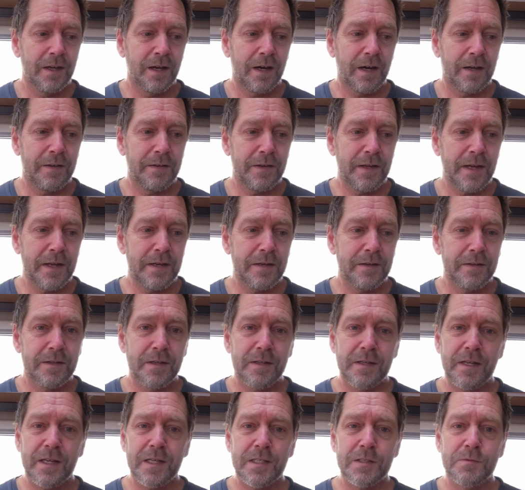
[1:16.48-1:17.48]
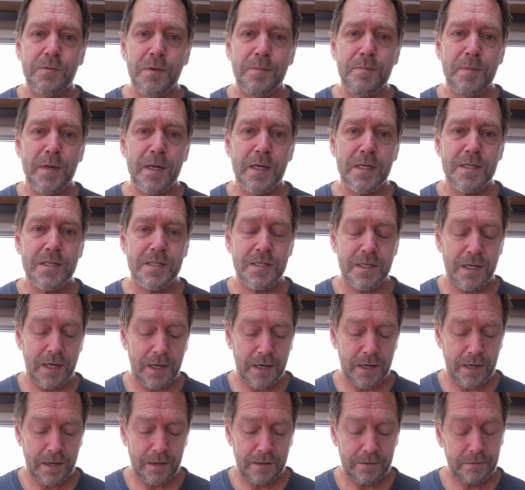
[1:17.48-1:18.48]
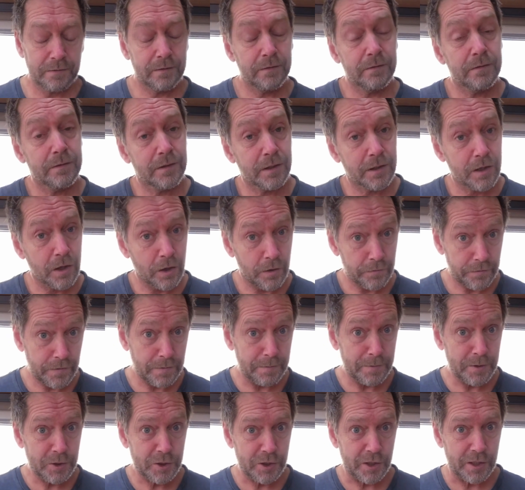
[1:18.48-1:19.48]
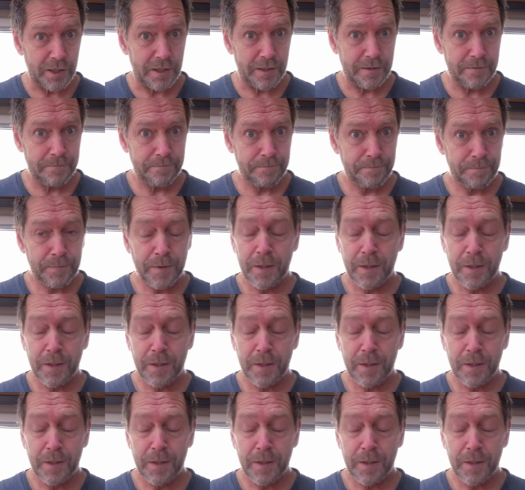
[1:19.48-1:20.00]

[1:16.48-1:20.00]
and then the things we miss are the coffee machine,